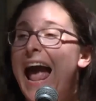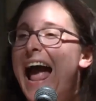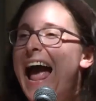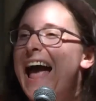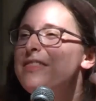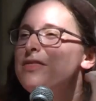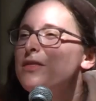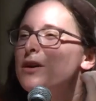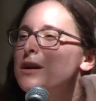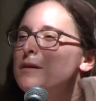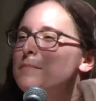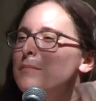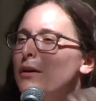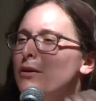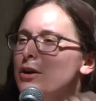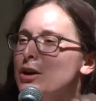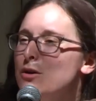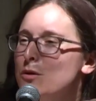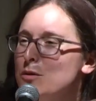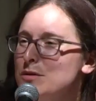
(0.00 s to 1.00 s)
And the
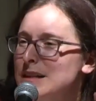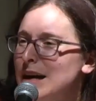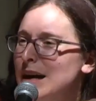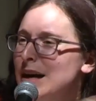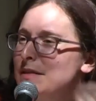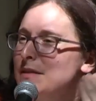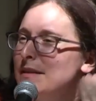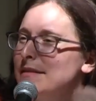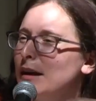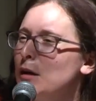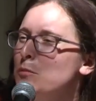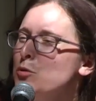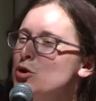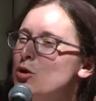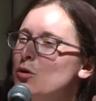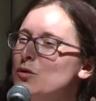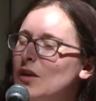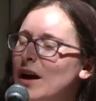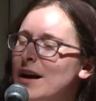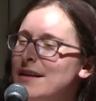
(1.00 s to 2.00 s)
Gemara goes on, the Talmud
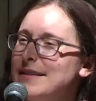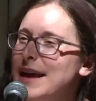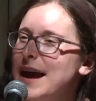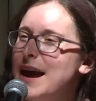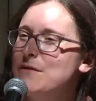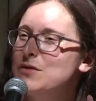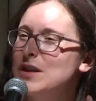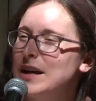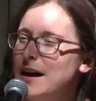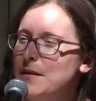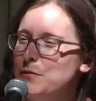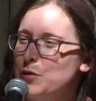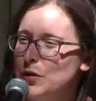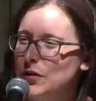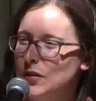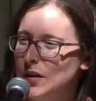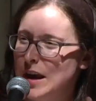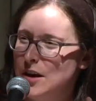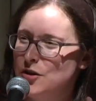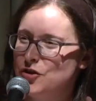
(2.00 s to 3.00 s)
goes on to have the
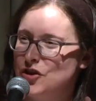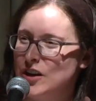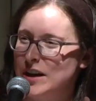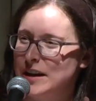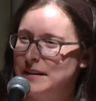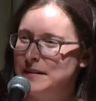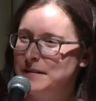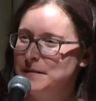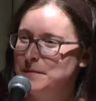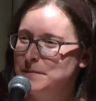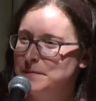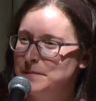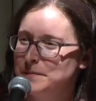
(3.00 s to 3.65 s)
conversation